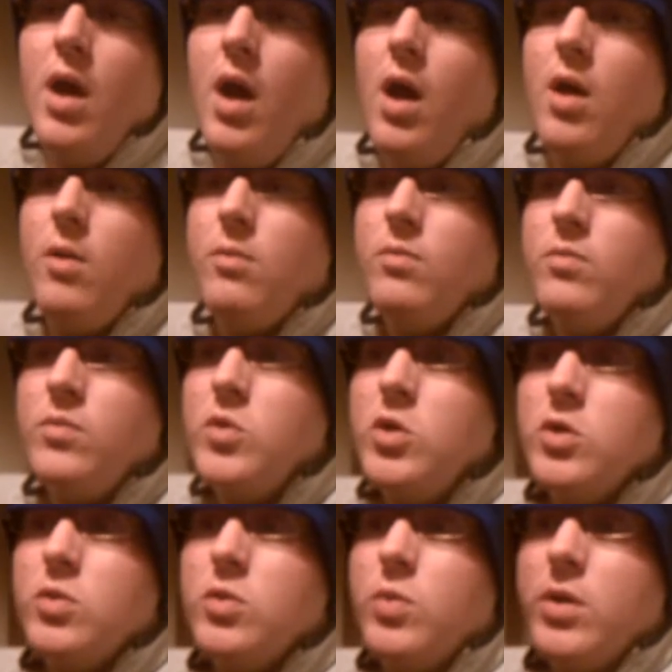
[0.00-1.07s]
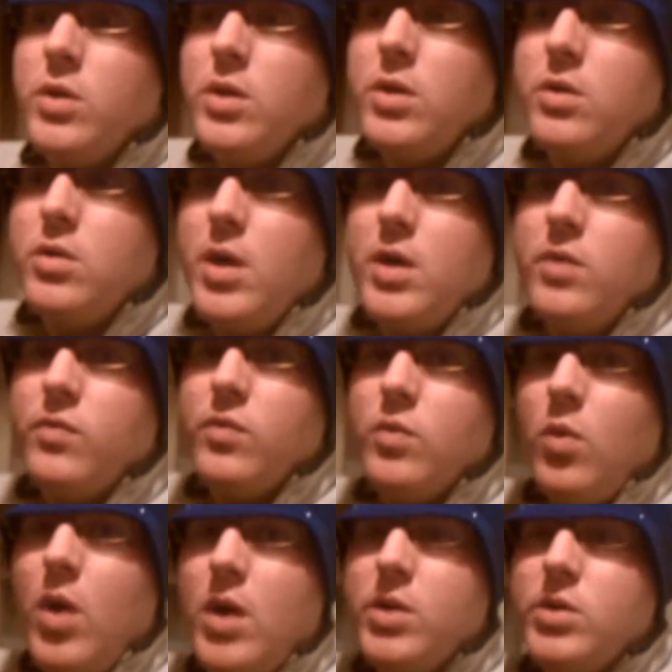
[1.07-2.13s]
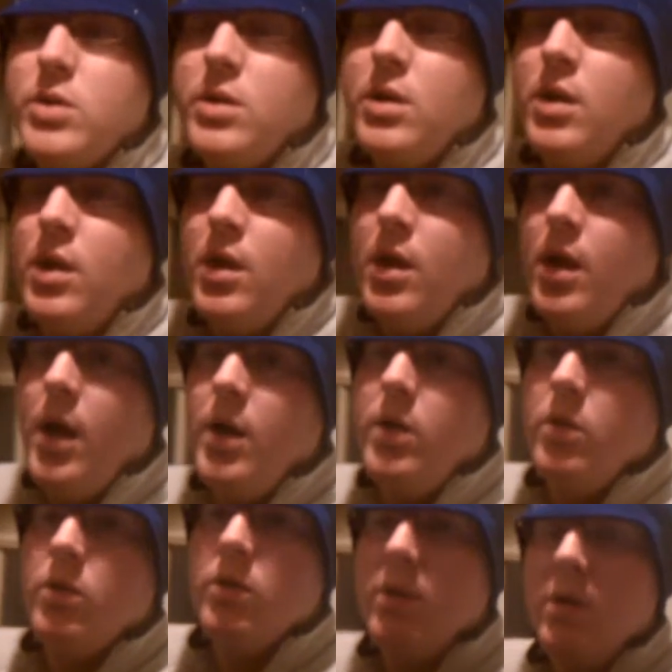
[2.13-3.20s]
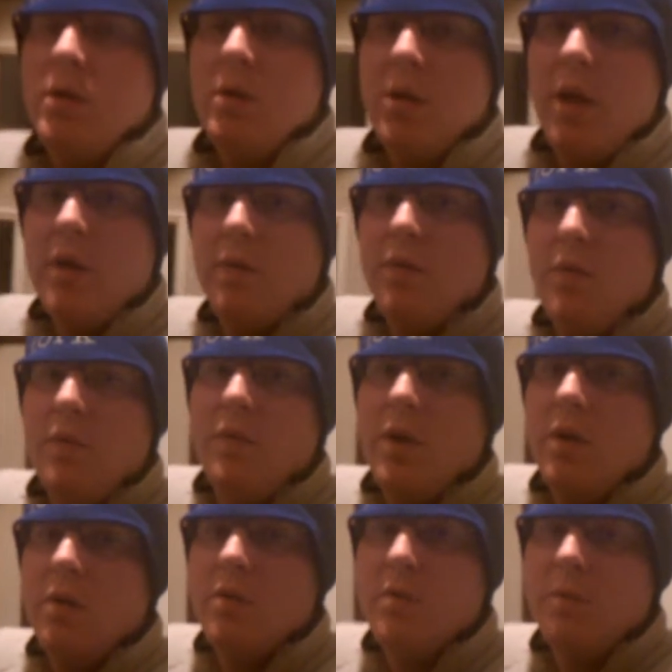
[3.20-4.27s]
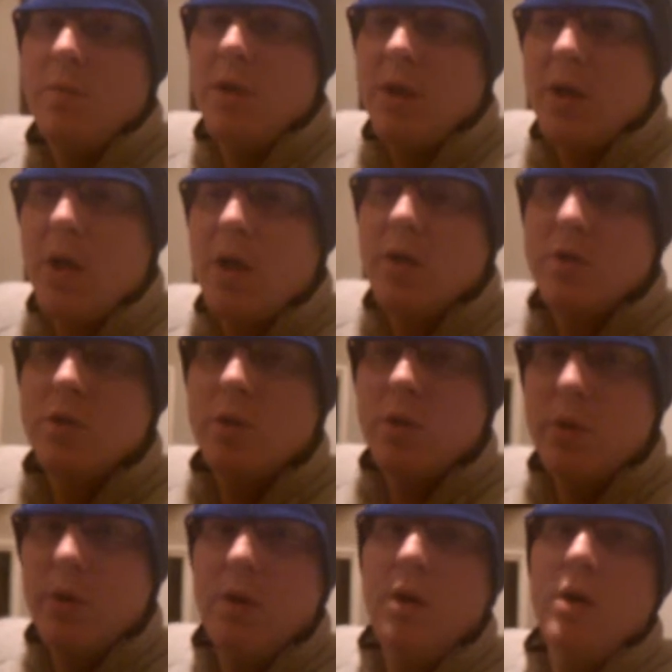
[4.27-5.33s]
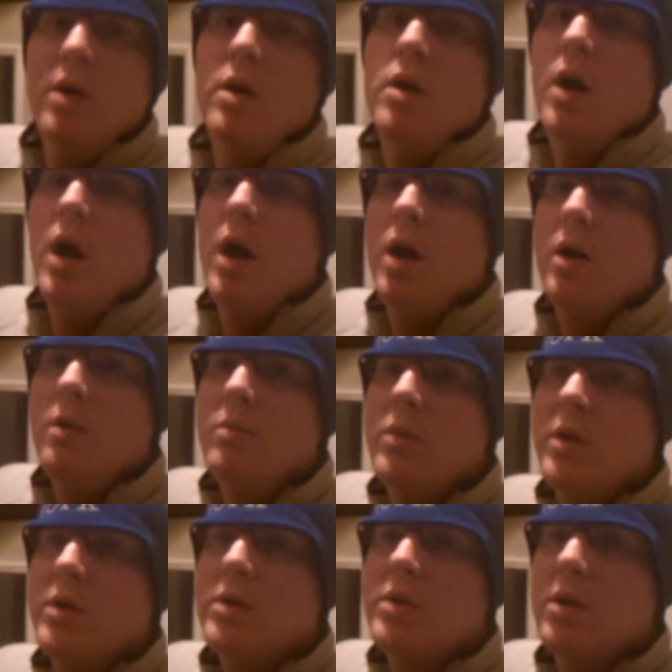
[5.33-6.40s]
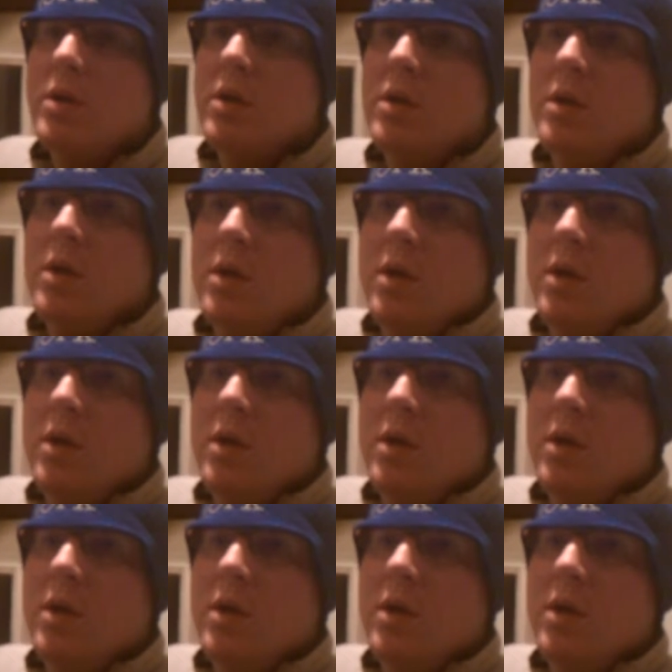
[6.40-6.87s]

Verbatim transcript: Um, just want to thank you guys for watching. I know the last few videos have been kind of short, um, but uh,